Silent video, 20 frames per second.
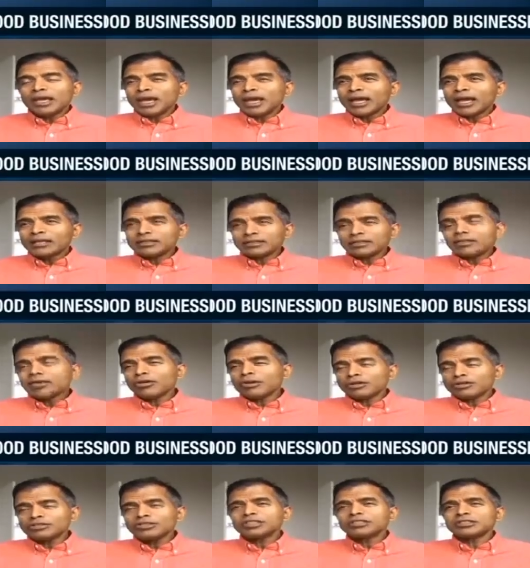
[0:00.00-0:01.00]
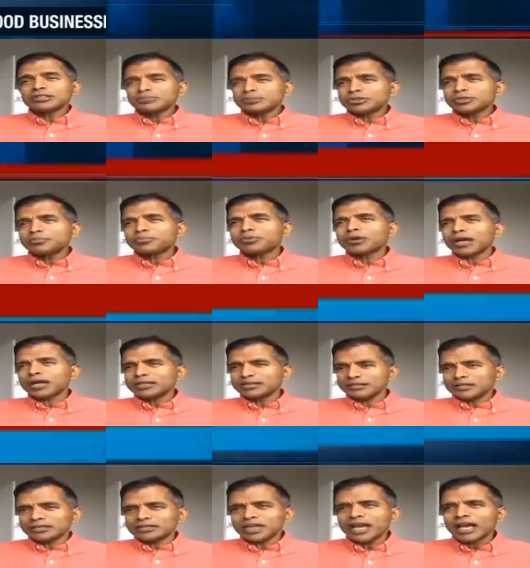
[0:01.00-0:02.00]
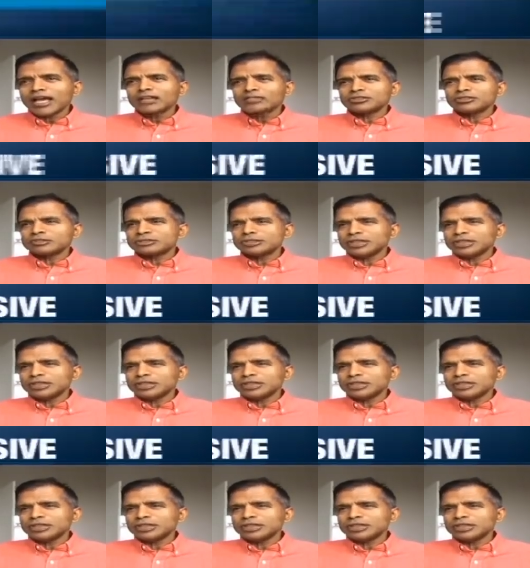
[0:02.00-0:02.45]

And you're going to see some surprises as